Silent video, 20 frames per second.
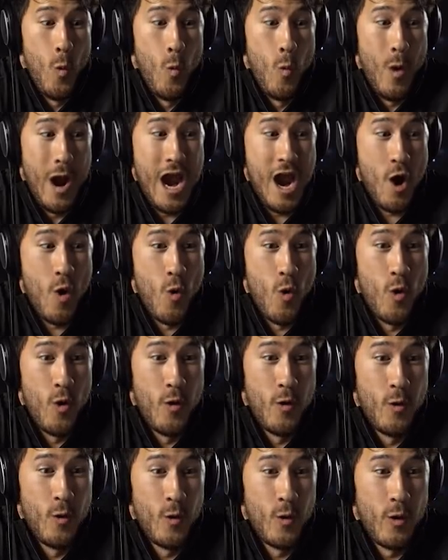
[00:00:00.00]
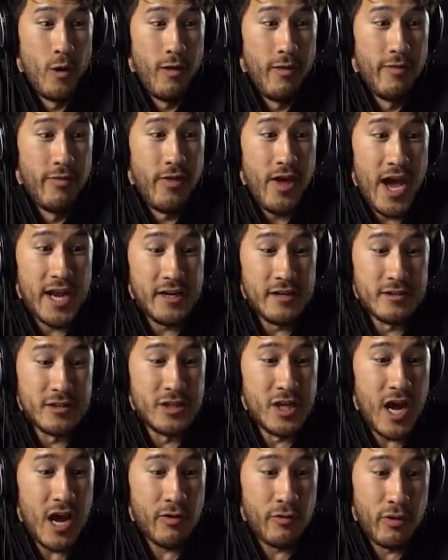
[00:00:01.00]
Wow. That is
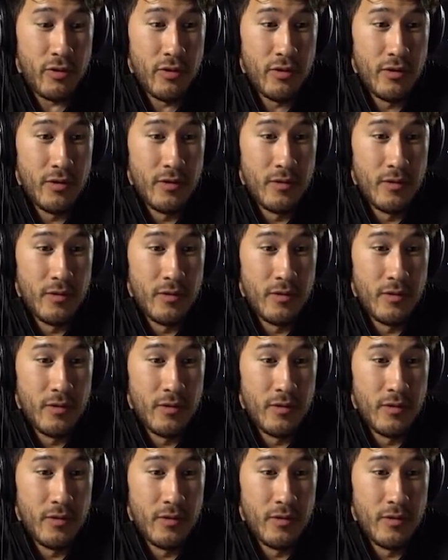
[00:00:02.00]
death.